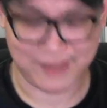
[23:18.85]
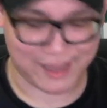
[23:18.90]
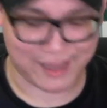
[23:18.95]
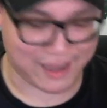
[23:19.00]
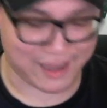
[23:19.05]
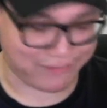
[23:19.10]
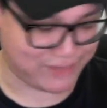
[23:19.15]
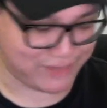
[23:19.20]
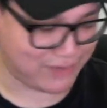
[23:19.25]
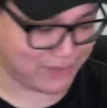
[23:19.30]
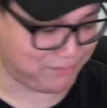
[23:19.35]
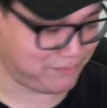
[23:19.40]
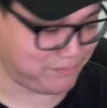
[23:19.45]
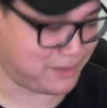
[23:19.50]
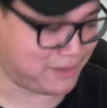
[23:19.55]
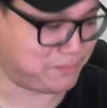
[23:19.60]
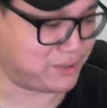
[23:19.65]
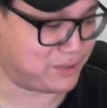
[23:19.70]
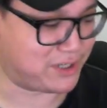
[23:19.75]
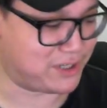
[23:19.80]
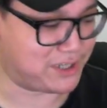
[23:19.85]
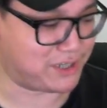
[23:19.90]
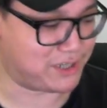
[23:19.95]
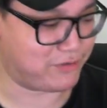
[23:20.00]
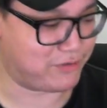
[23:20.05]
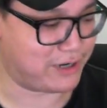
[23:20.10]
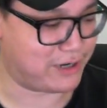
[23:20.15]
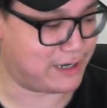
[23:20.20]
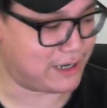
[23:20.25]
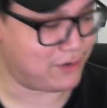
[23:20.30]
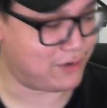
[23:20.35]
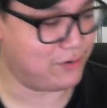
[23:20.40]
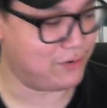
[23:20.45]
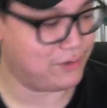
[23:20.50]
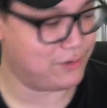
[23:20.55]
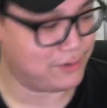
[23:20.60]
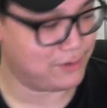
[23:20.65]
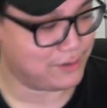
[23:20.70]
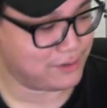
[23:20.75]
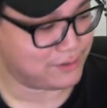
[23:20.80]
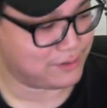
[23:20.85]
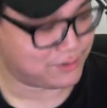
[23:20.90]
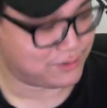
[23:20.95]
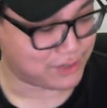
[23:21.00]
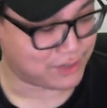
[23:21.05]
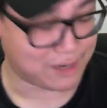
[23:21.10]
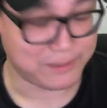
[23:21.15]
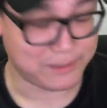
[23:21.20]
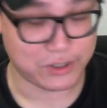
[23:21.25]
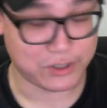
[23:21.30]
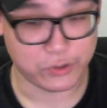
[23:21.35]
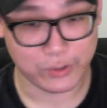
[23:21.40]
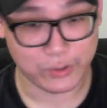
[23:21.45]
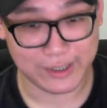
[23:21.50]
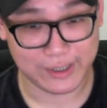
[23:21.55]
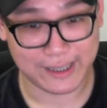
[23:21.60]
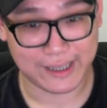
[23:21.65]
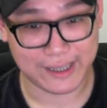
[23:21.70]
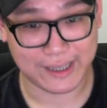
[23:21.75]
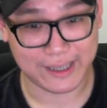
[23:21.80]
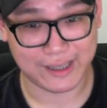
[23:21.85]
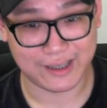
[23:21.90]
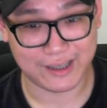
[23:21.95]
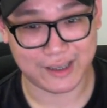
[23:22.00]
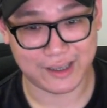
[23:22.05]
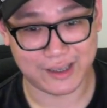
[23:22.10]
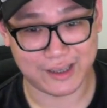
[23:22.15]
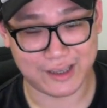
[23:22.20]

I have them in possession right now, so I'll be doing a